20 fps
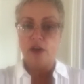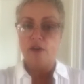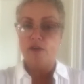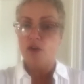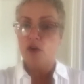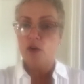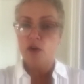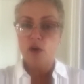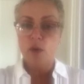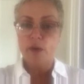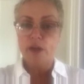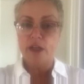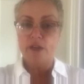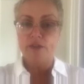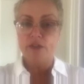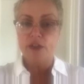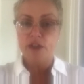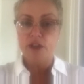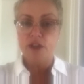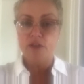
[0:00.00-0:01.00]
If you're going in
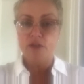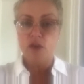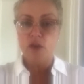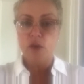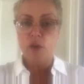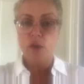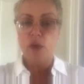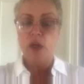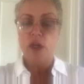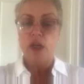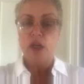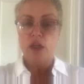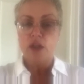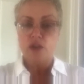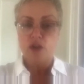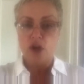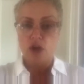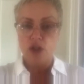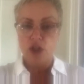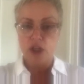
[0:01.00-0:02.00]
for an interview,
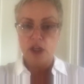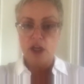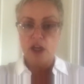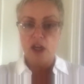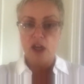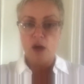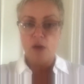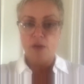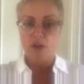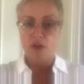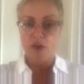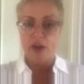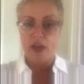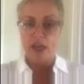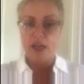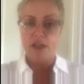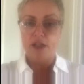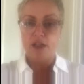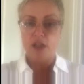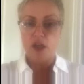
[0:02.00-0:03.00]
trudging along with your
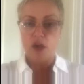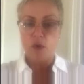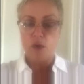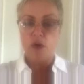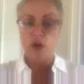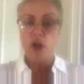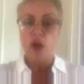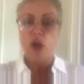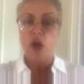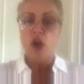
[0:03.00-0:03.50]
head down,